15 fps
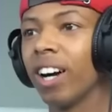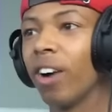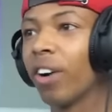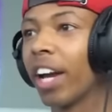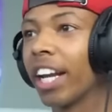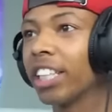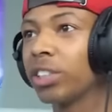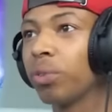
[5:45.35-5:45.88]

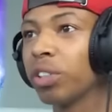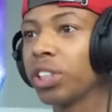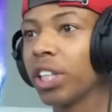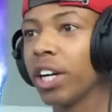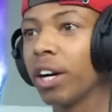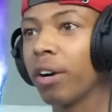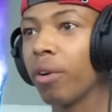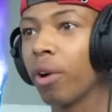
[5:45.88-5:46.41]
Okay, let's switch
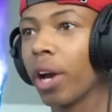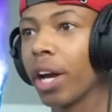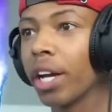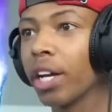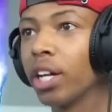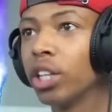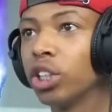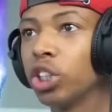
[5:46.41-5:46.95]
uh okay.
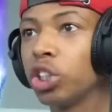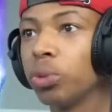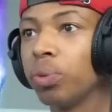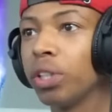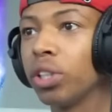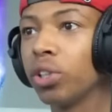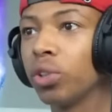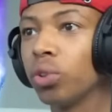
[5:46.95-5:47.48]
Should
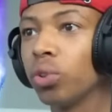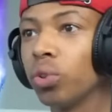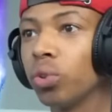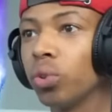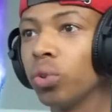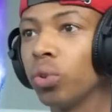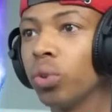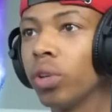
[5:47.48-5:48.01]
we
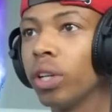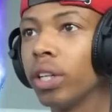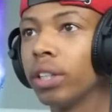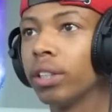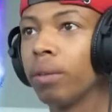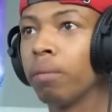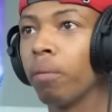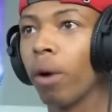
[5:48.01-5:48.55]
do
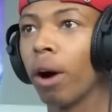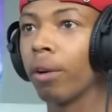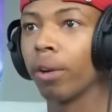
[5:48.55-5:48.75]
the I